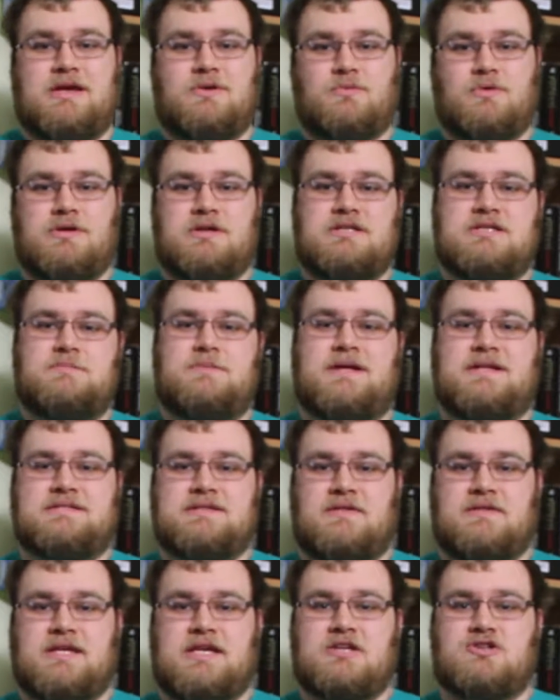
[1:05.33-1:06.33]
It really depends
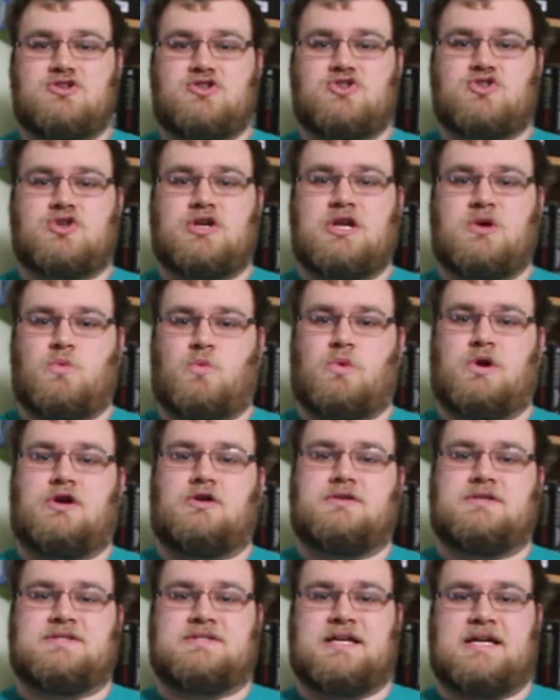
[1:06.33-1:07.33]
on the industry and where
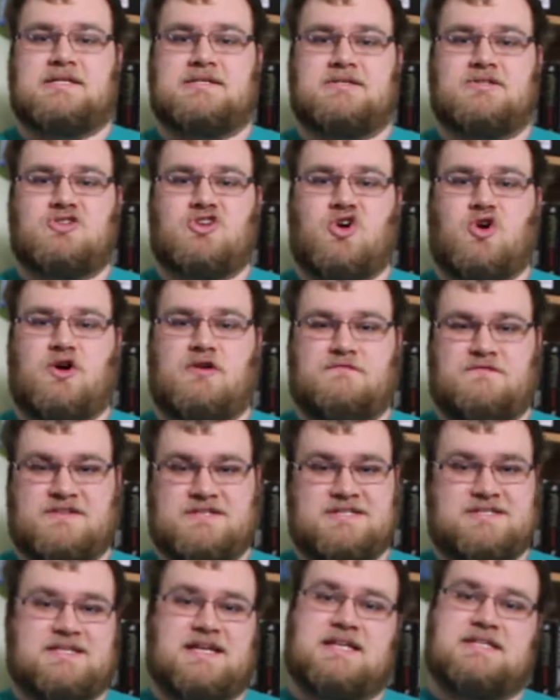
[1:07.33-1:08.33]
it decides to go. If it
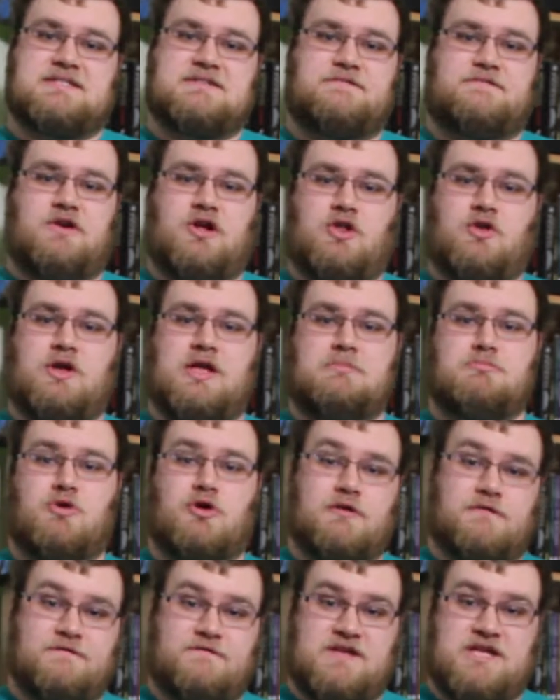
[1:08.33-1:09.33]
decides to follow a
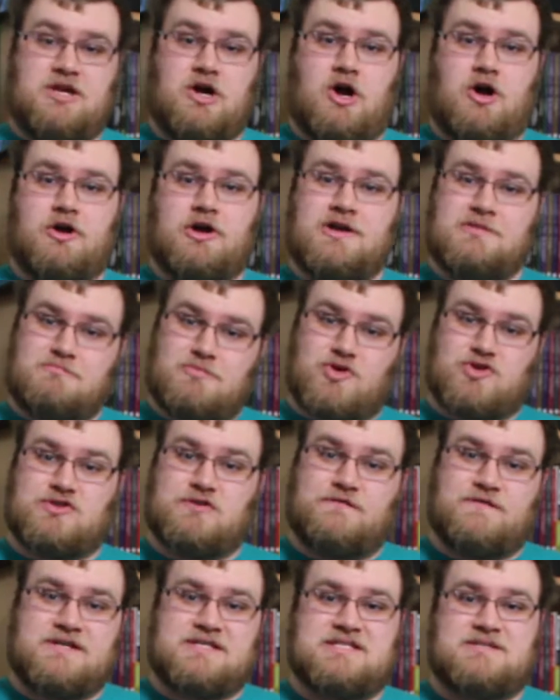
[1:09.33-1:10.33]
more VR
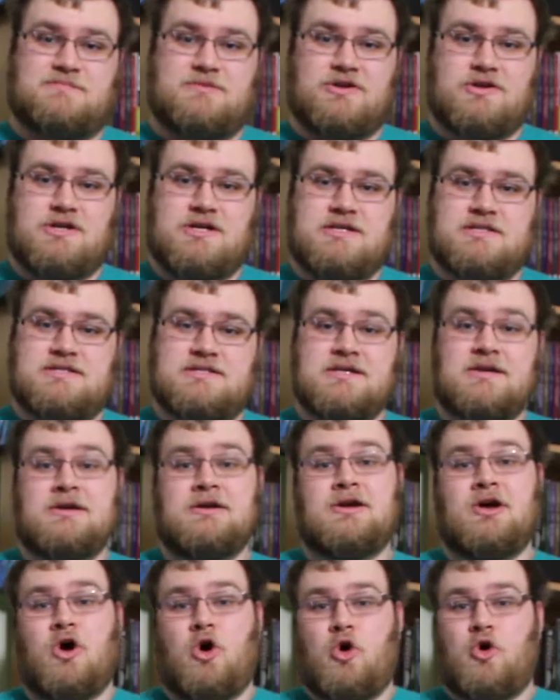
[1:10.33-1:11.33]
immersive experience,
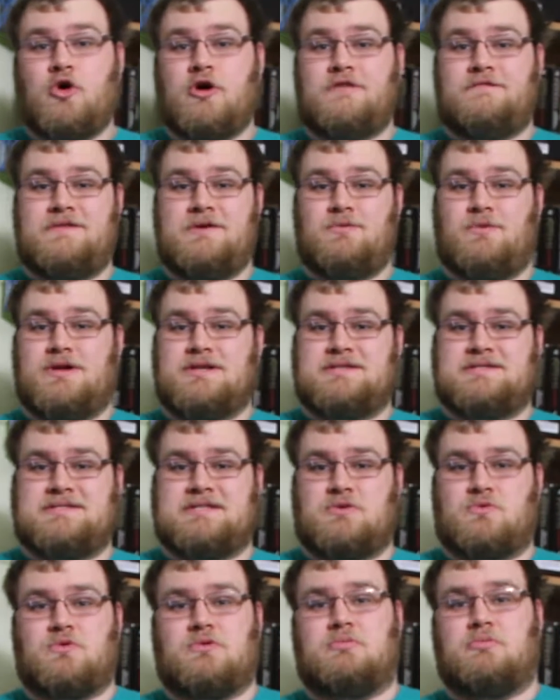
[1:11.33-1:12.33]
or if they want to
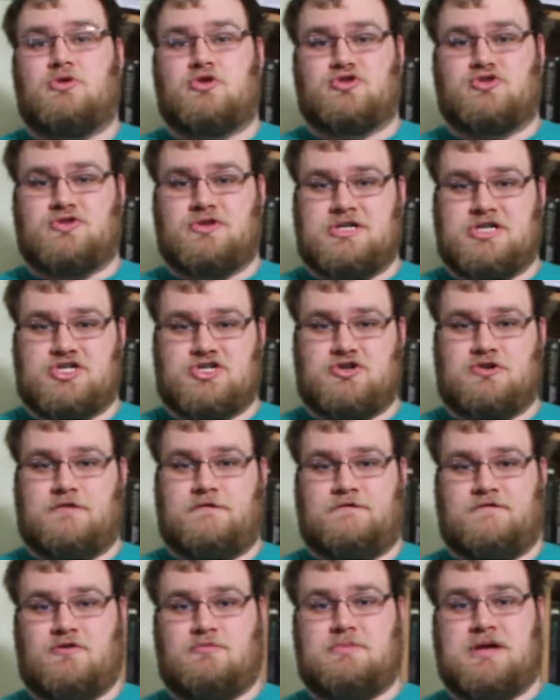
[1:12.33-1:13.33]
stick with more traditional
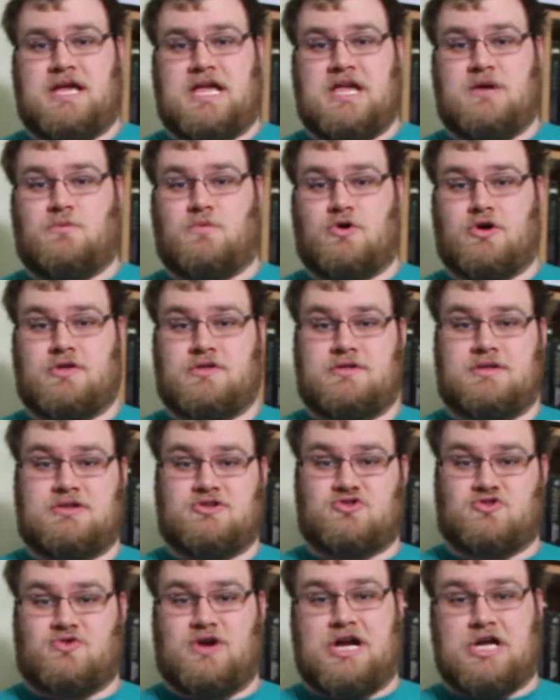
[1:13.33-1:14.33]
filmmaking where the
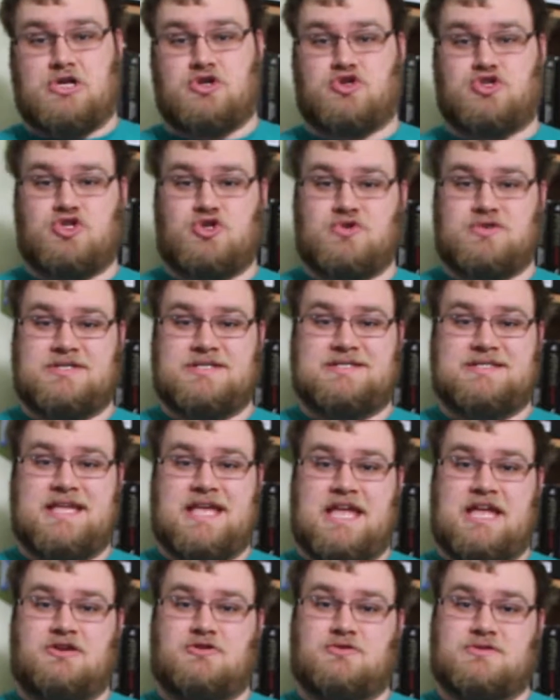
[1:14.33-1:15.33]
director chooses
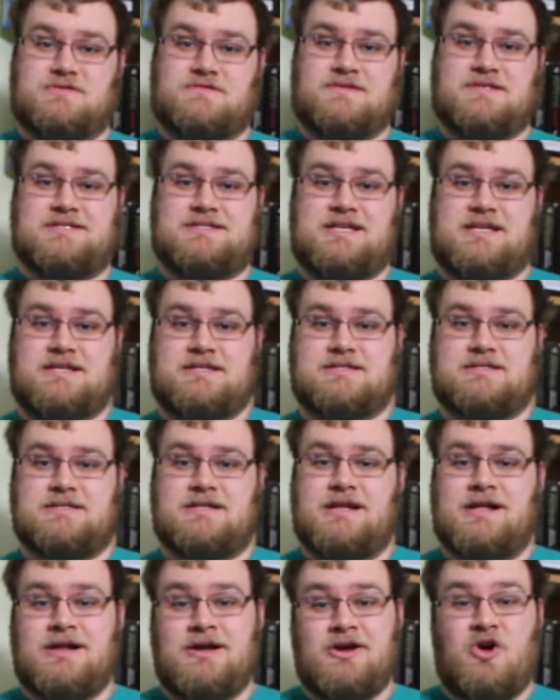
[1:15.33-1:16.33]
the angles of the scenes.
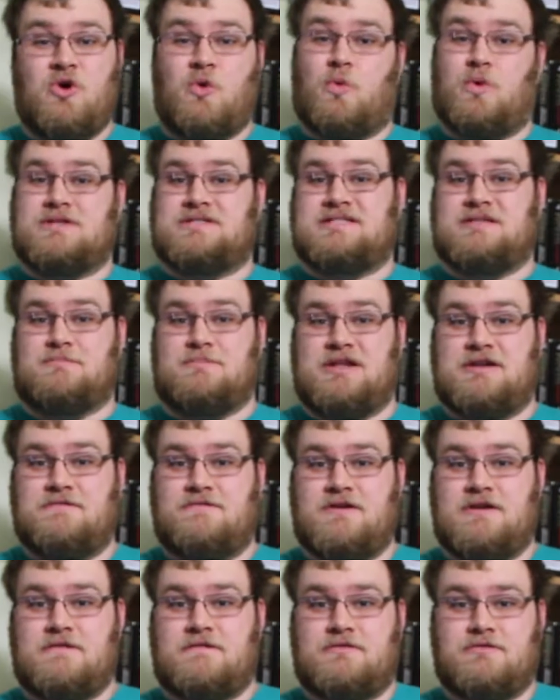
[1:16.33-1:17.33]
What's the
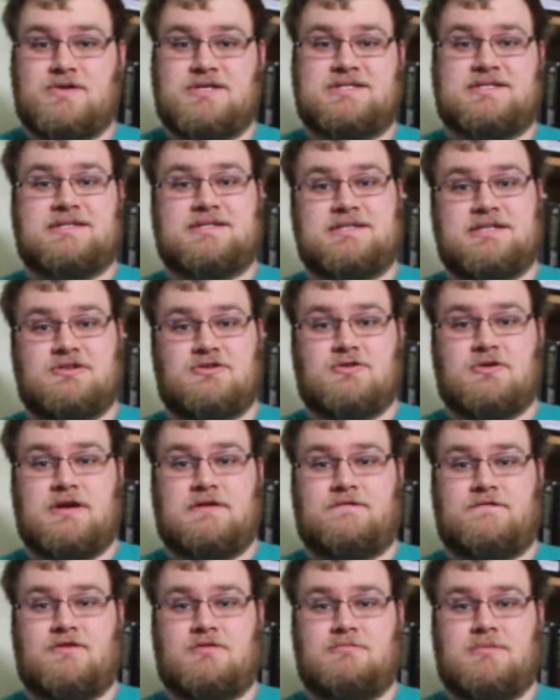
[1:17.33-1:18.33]
benefit of 360-degree
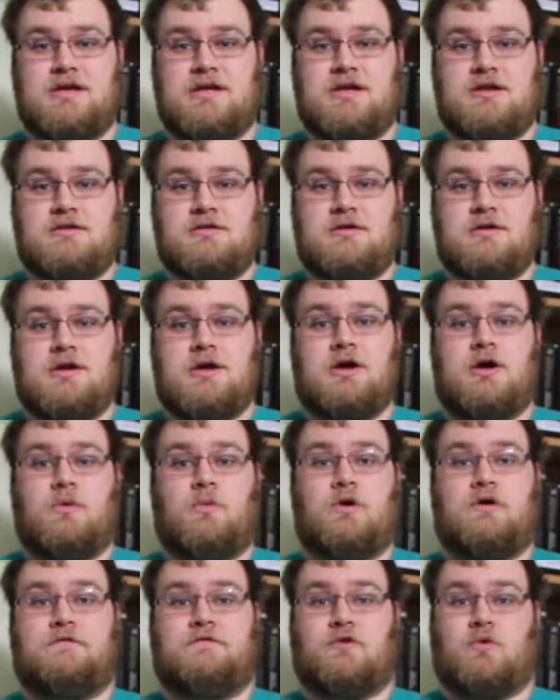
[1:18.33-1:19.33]
filmmaking?
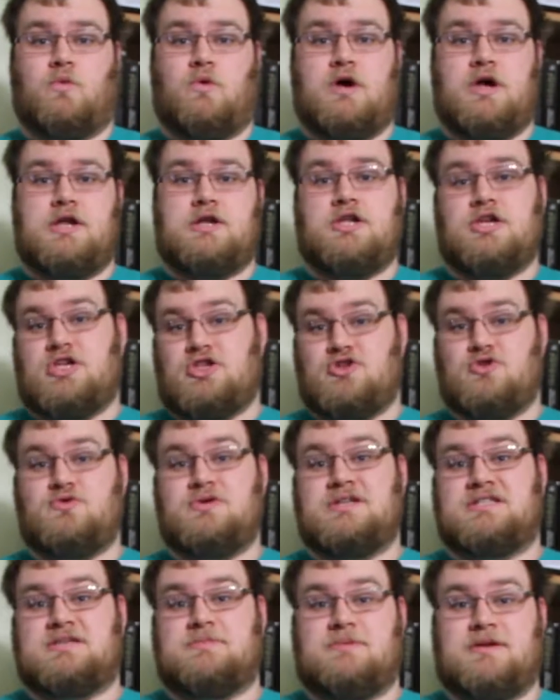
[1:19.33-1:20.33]
Well, for one, you
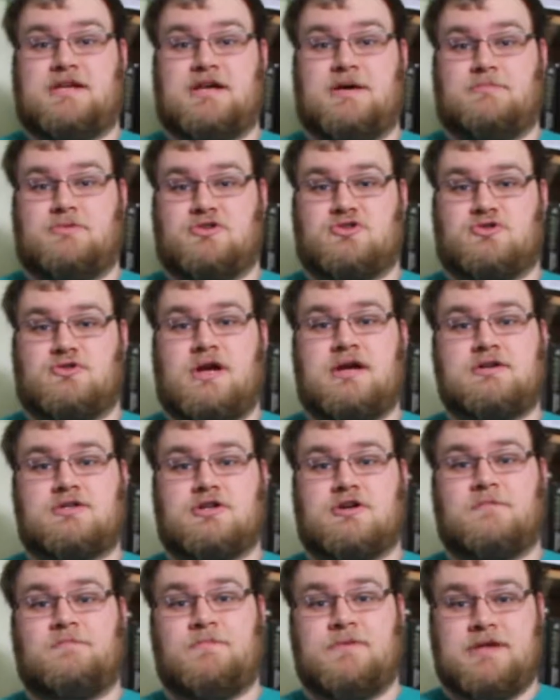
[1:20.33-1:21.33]
get to become the
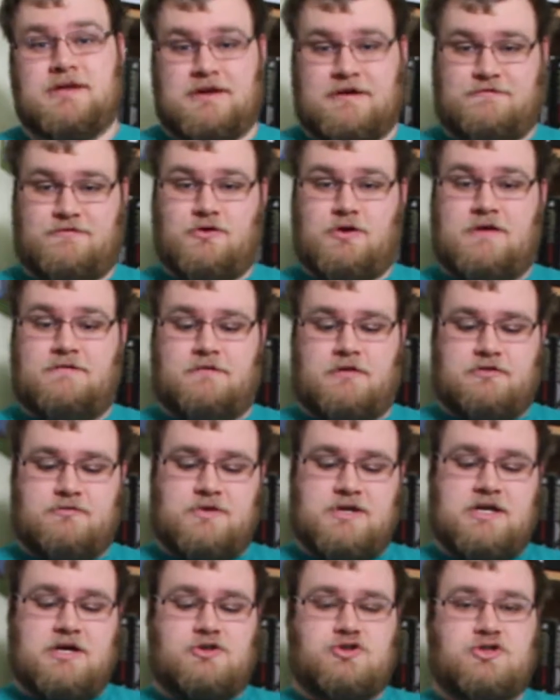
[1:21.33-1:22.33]
director. If you have a
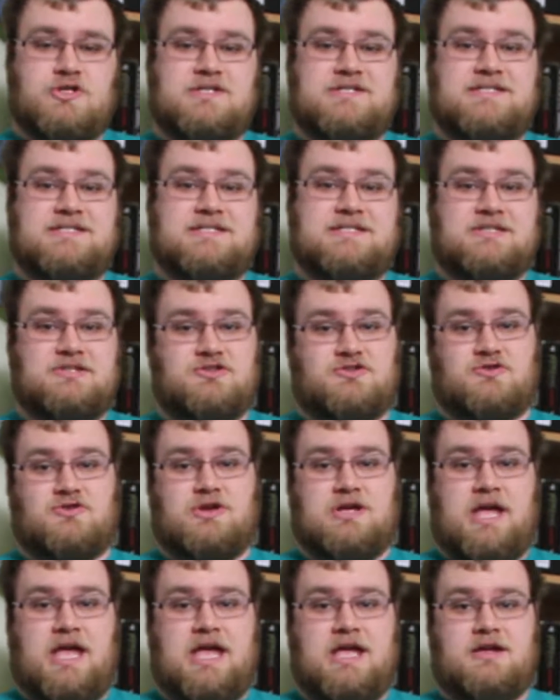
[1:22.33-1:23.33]

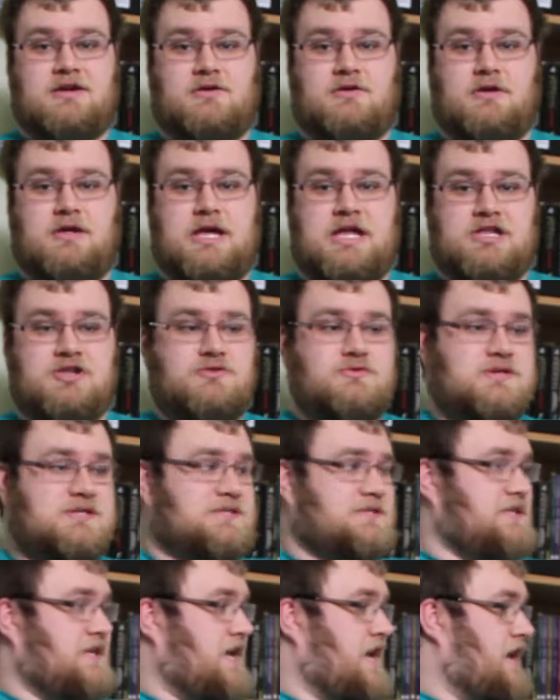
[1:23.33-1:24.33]
360-degree angle and you can
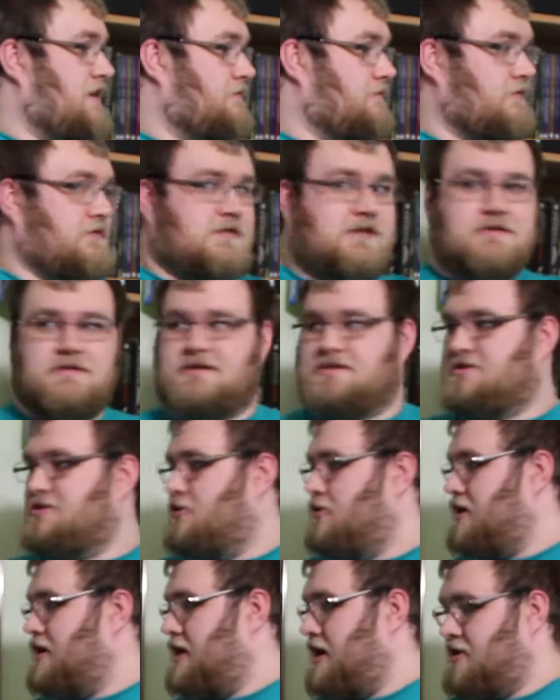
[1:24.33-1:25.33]
see everything that's
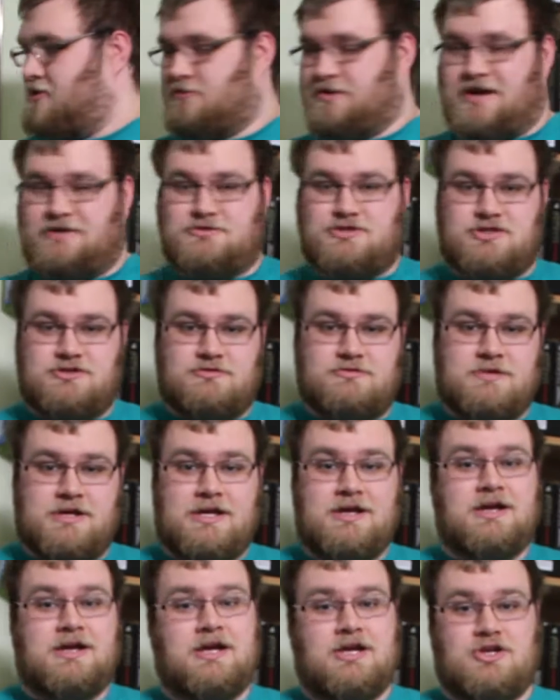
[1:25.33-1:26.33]
going on around you,
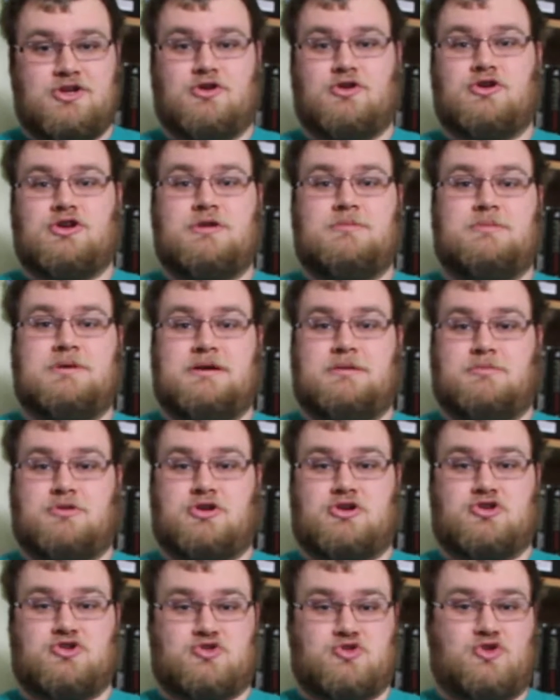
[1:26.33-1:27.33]
you're going to be able
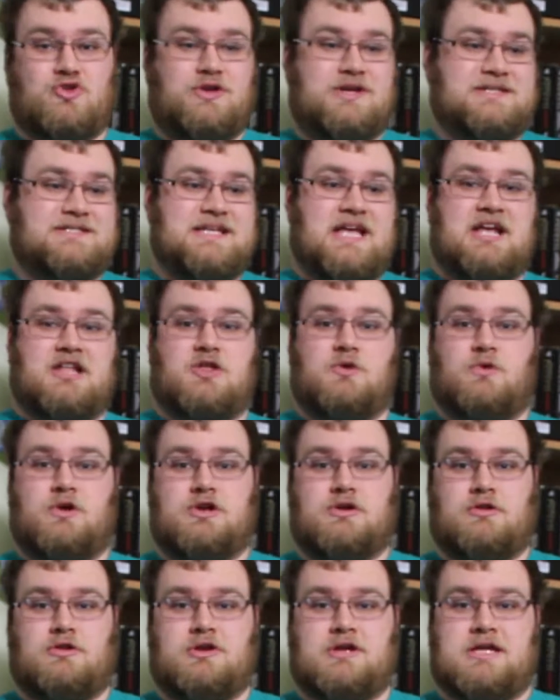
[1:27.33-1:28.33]
to control exactly what
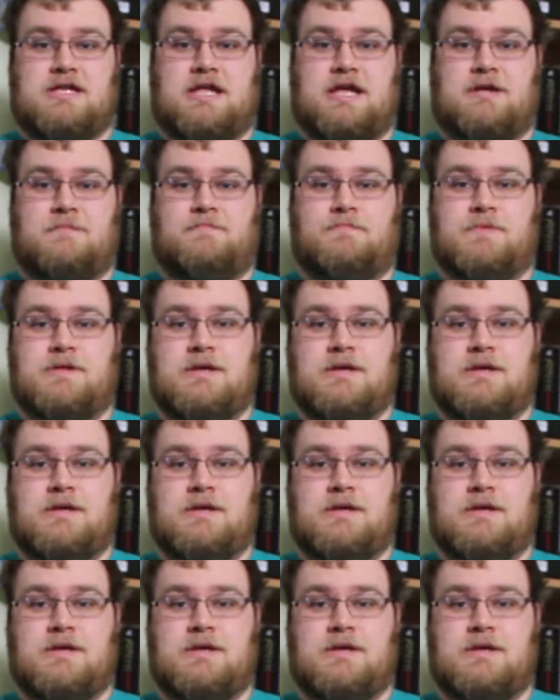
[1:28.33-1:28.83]
you're looking at.